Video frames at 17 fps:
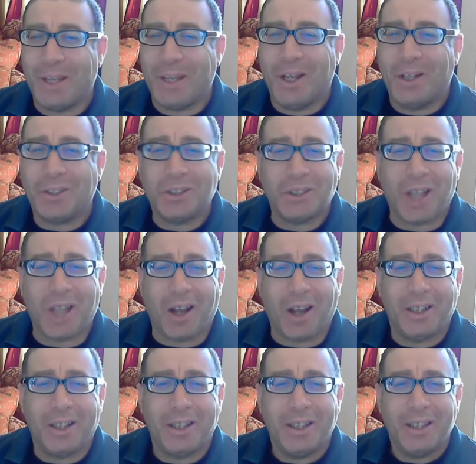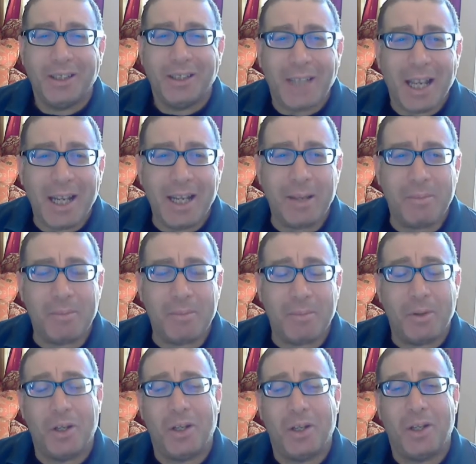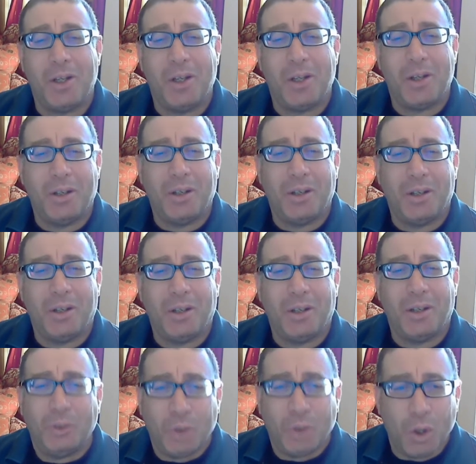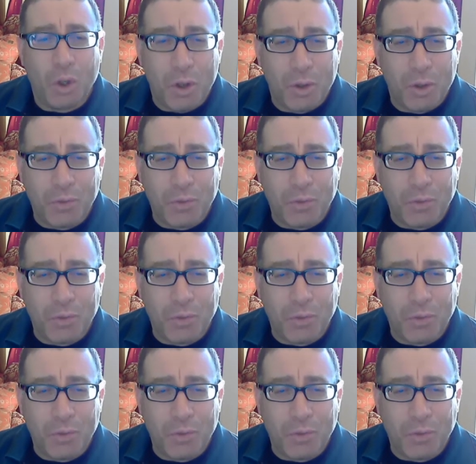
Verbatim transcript: stock, tell him, do you know the